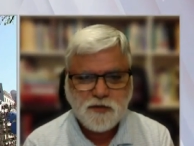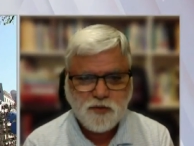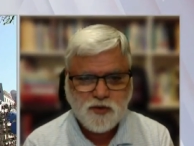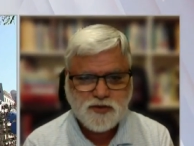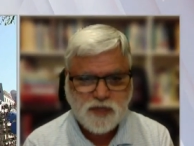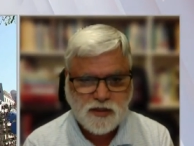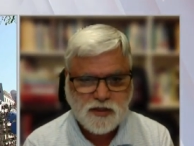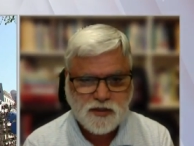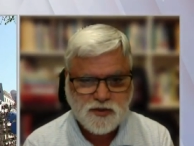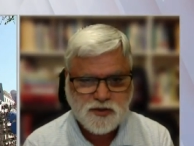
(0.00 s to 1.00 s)
than most
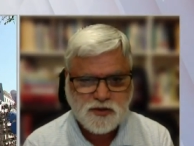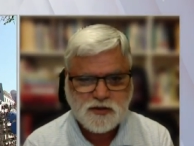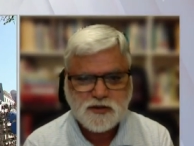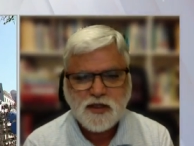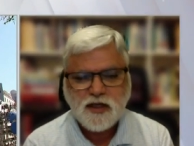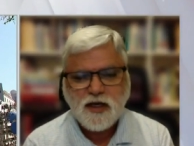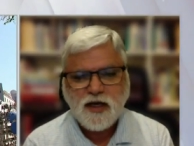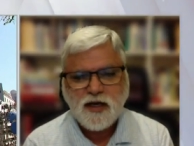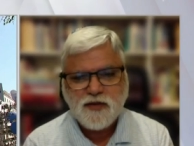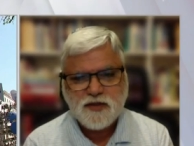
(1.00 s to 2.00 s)
other countries.
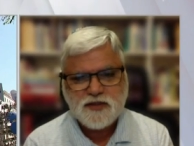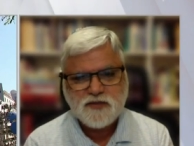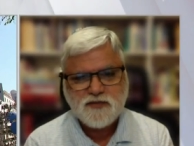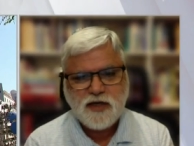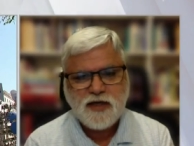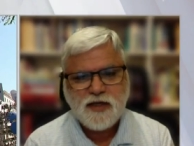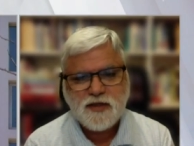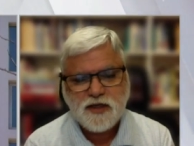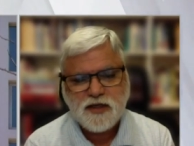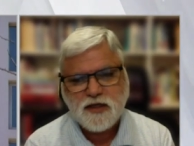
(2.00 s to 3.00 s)
And this is why
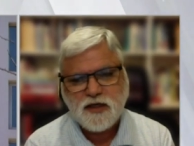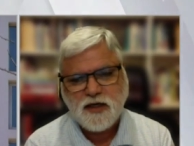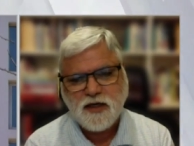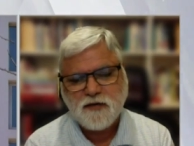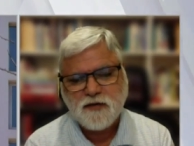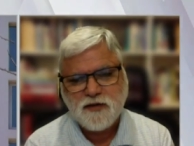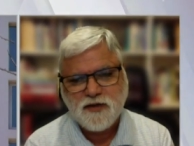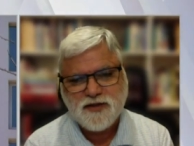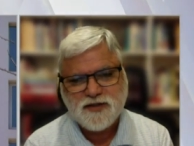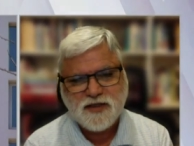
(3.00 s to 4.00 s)
I think uh,
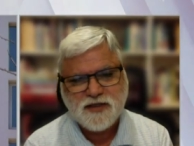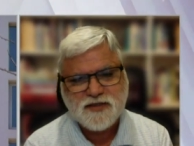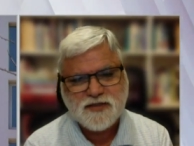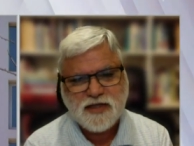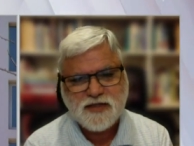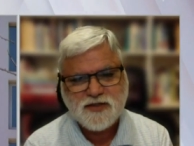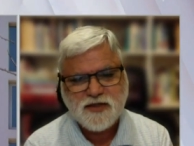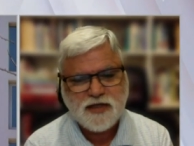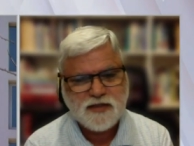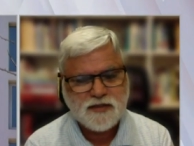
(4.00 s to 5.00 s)
there is a
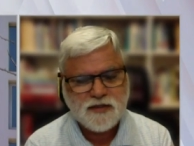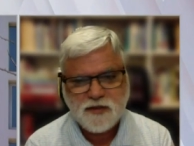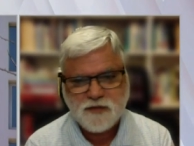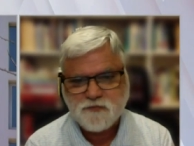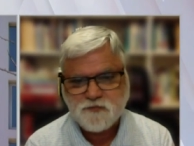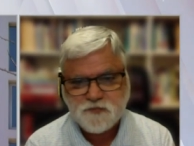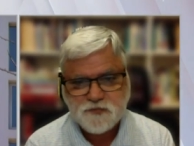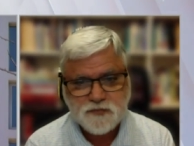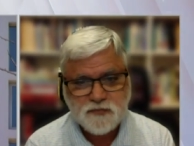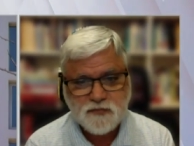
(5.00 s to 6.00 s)
sense that um,
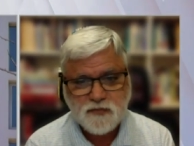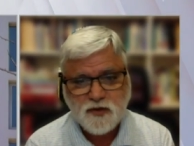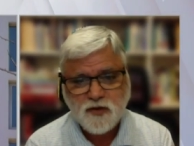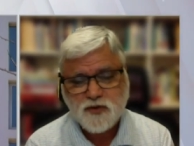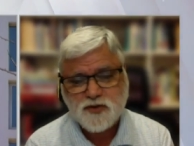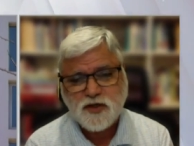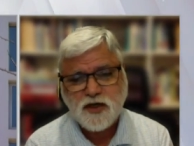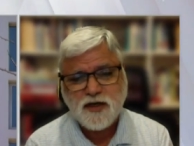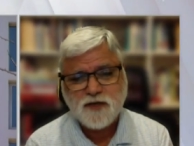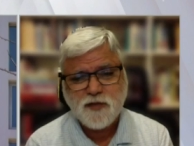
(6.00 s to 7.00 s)

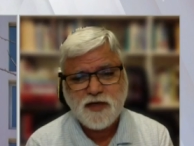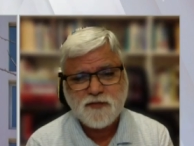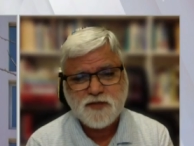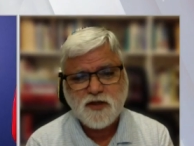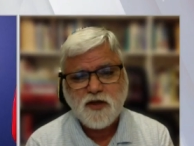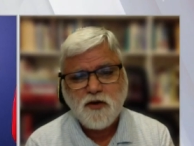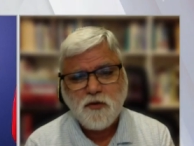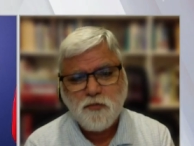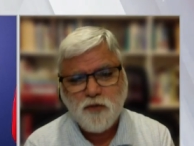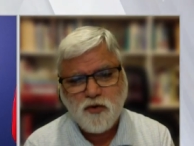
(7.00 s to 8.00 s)
Australia is perhaps
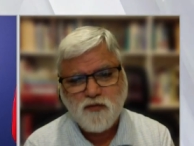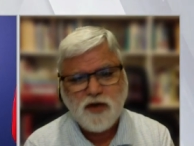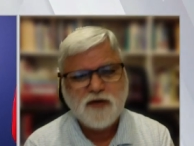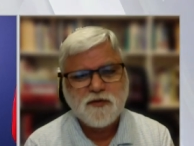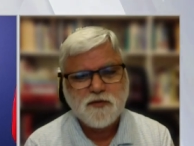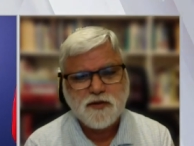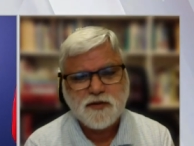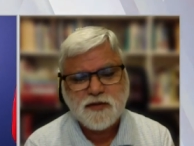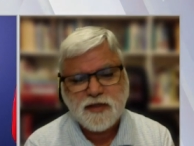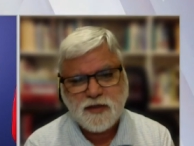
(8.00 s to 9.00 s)
more vulnerable
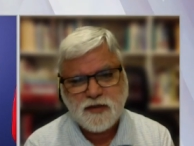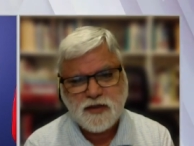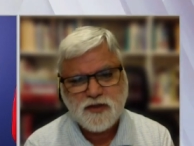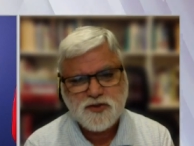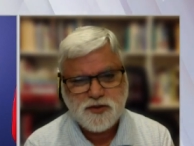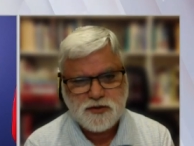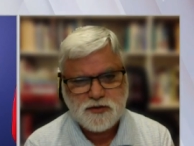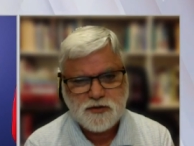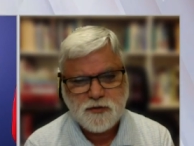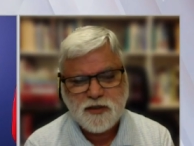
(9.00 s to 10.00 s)
than other
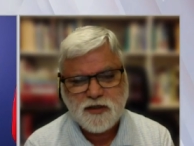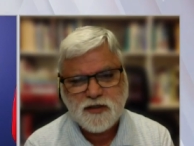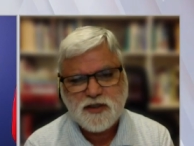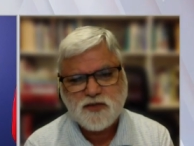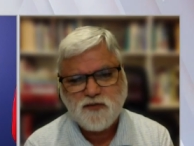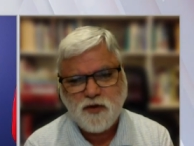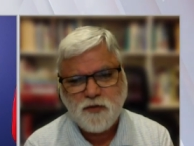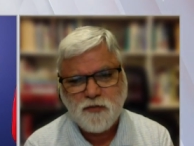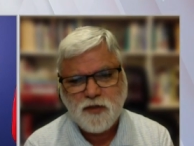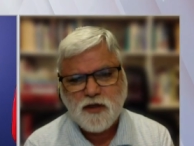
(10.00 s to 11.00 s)
countries. I mean, at least
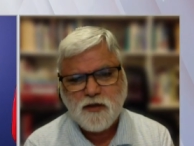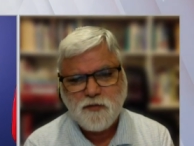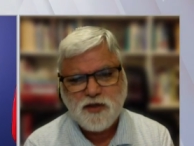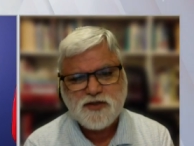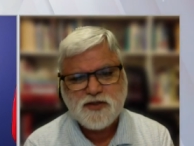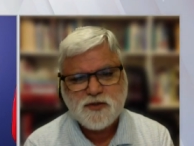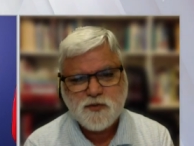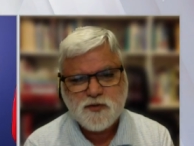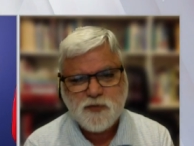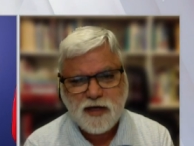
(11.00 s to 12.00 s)
from Beijing's
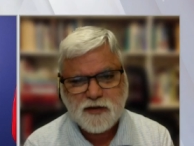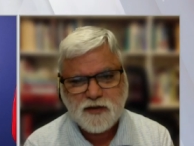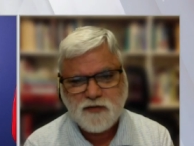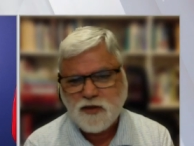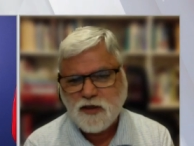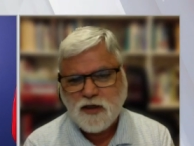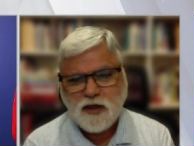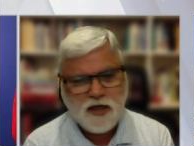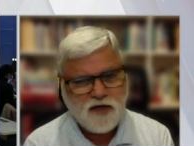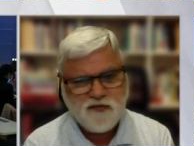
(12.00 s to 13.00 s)
perspective,
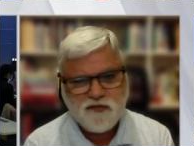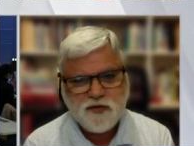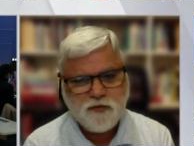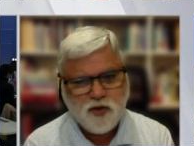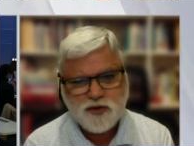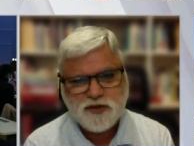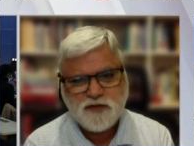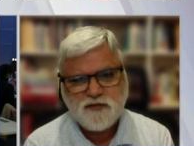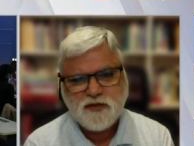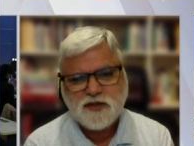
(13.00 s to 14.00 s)
if the
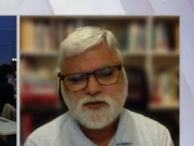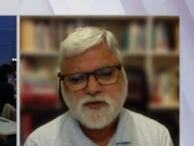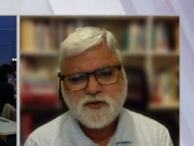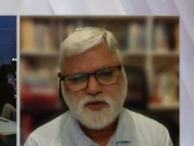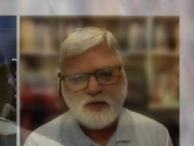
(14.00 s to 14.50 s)
motive is to